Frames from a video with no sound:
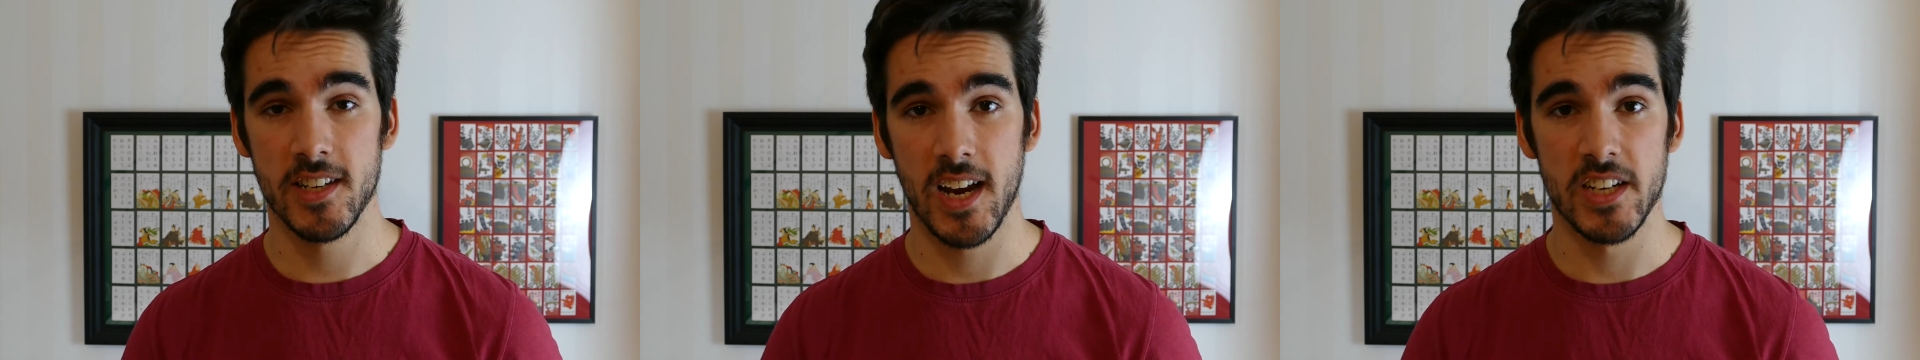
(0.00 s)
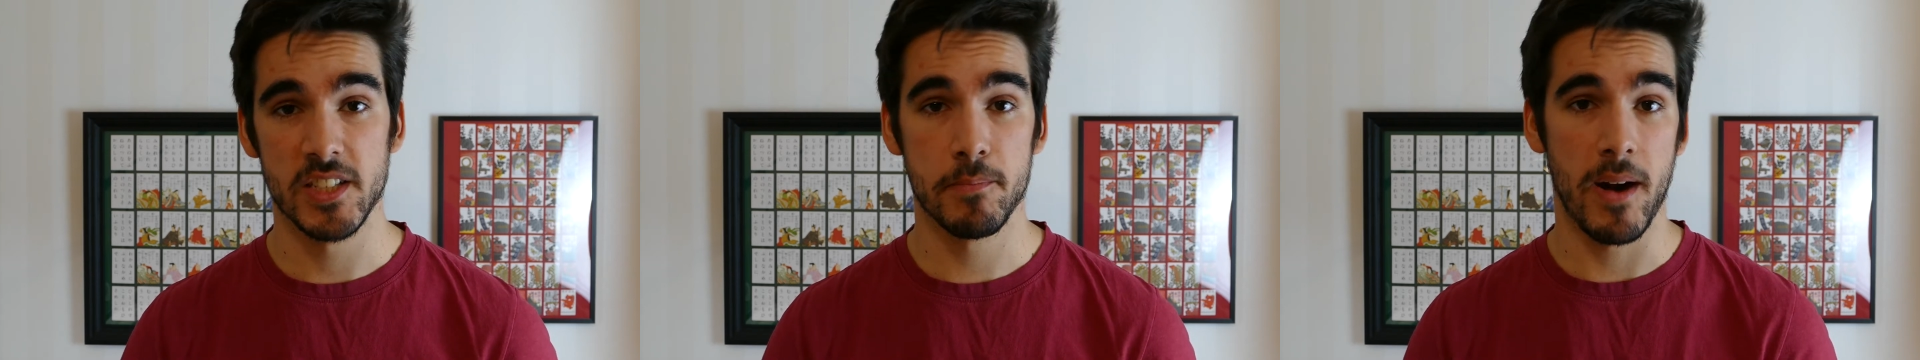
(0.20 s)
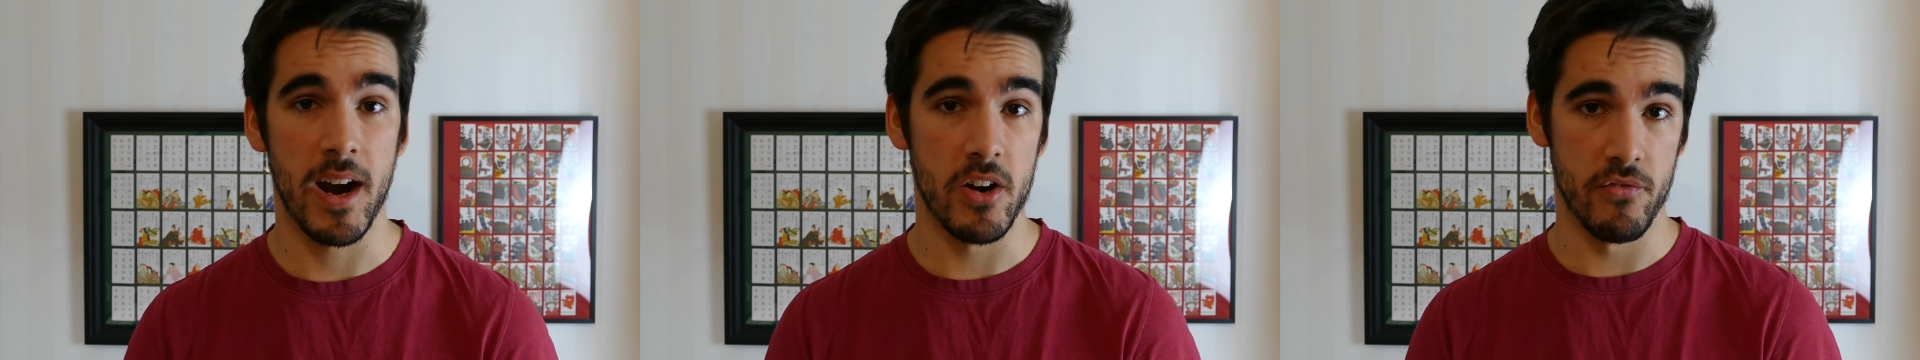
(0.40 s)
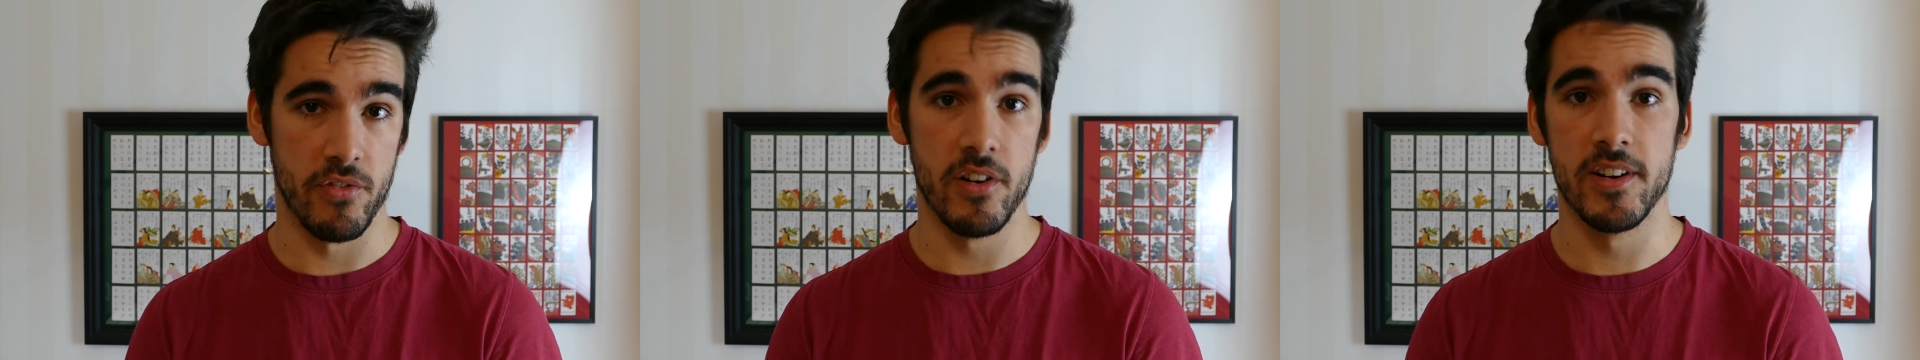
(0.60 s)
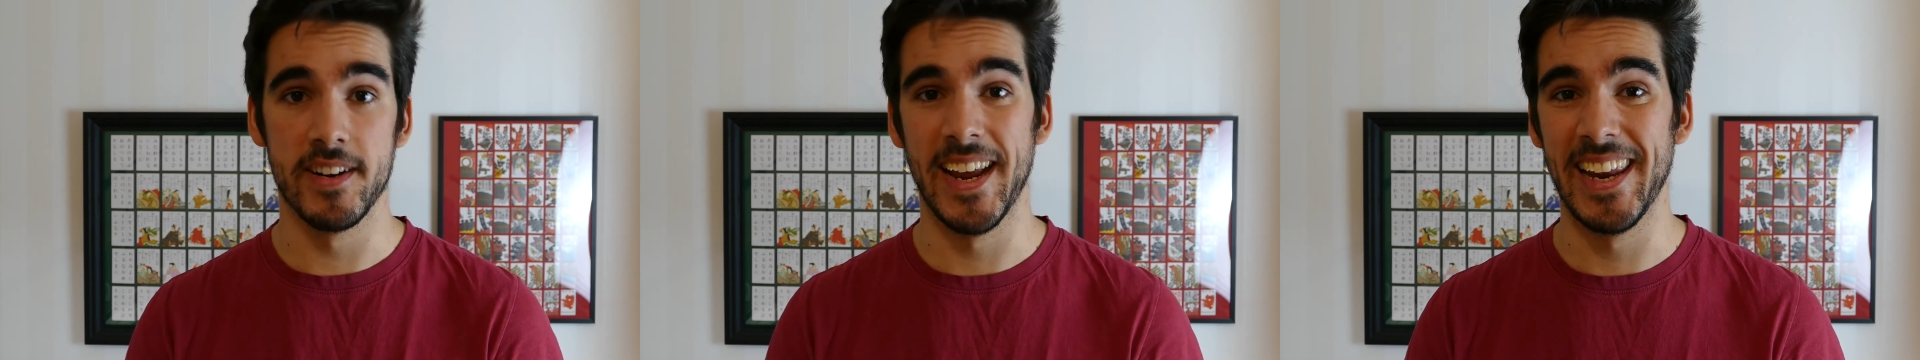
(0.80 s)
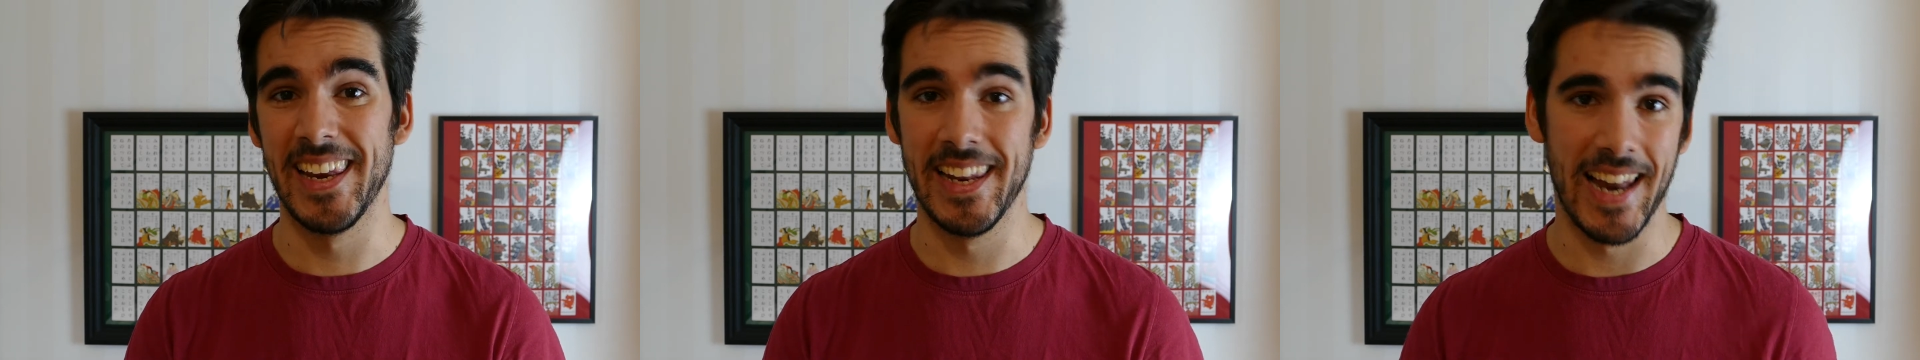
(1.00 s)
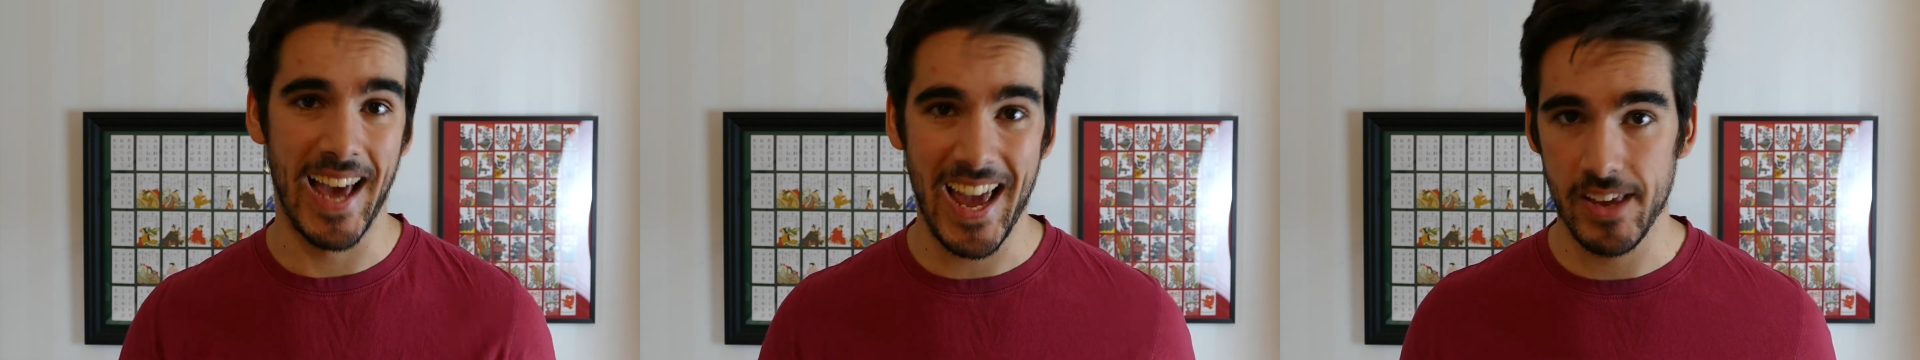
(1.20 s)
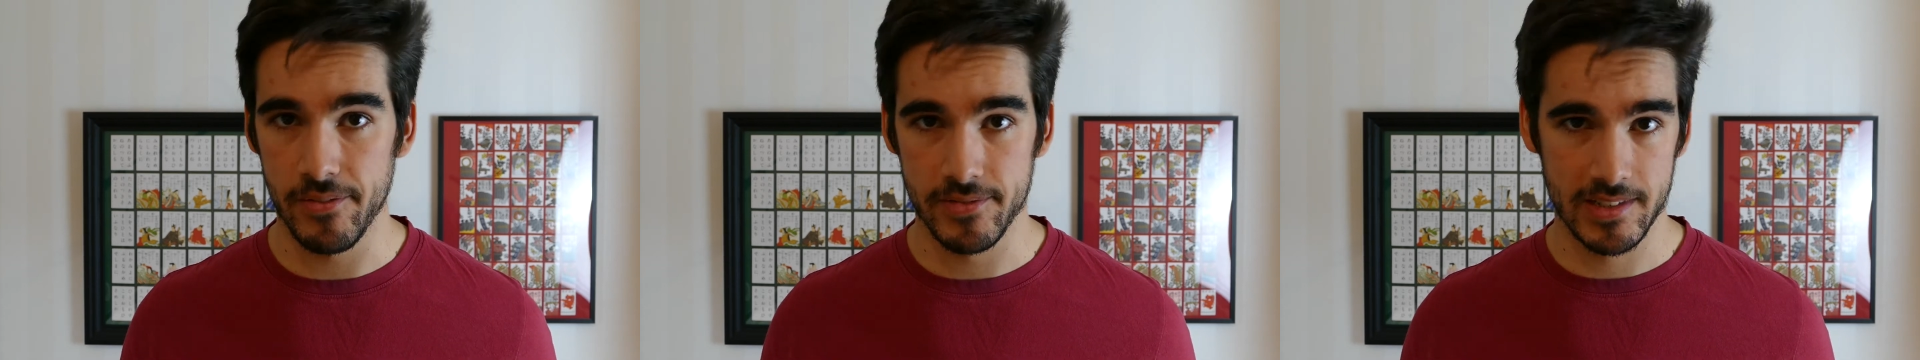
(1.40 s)
as part of their daily
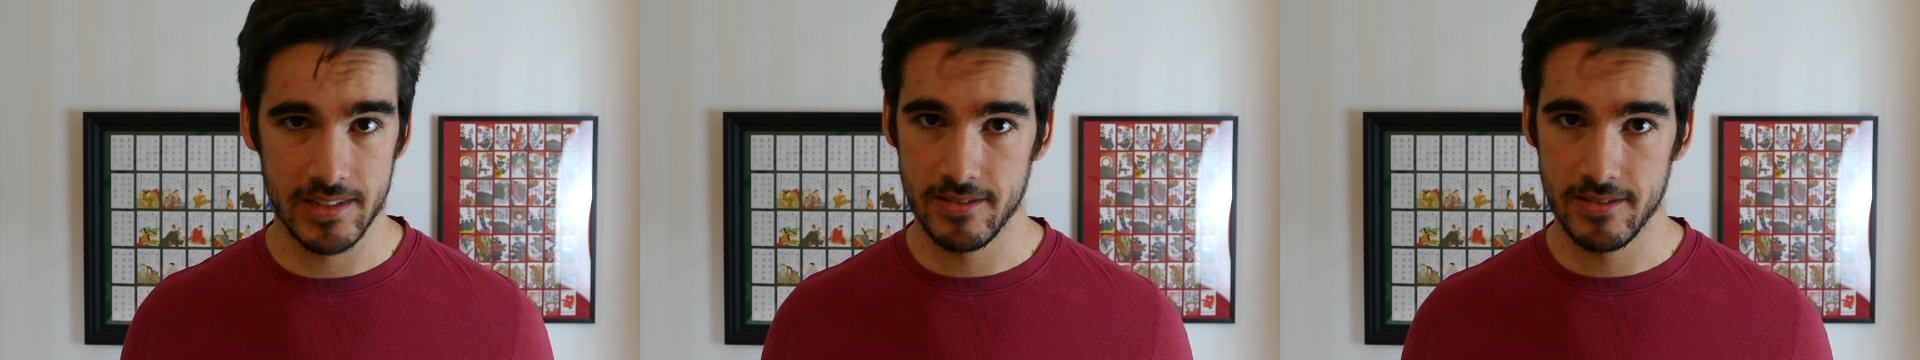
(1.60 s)
lives.